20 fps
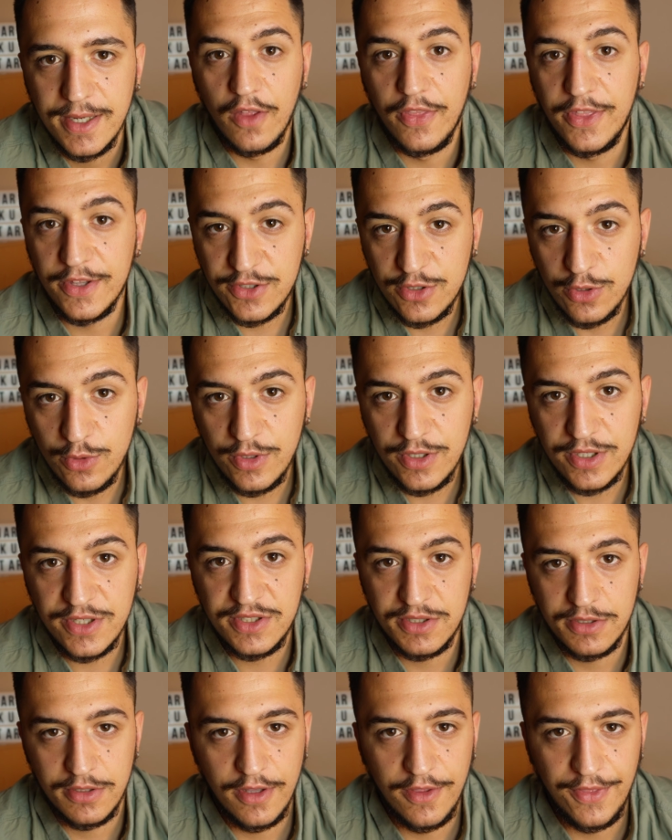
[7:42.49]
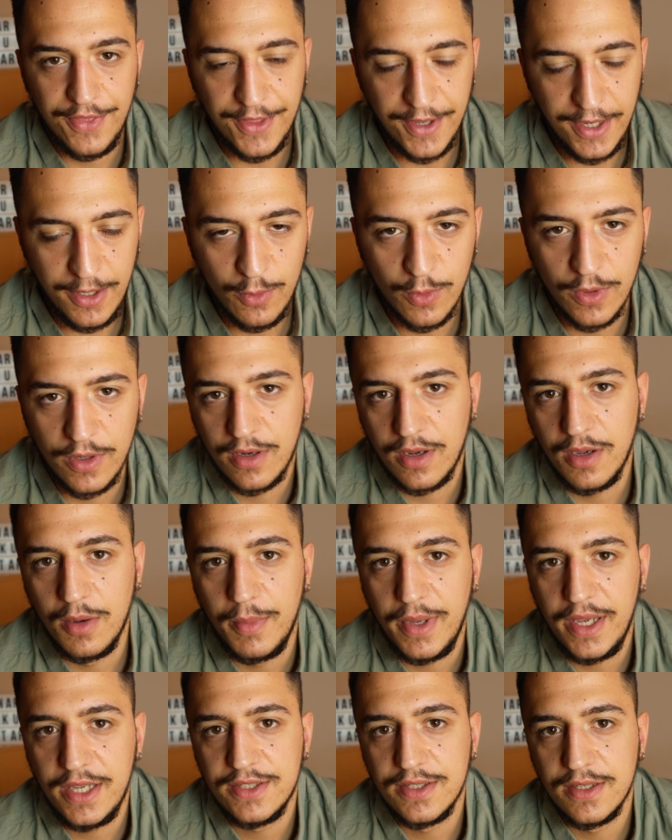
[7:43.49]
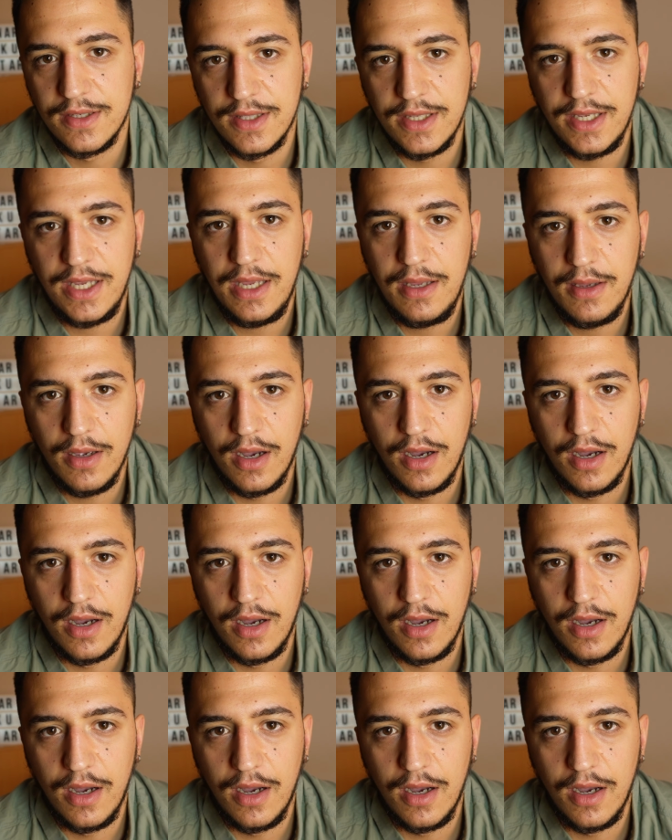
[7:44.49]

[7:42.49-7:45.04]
The tuners, they work amazingly.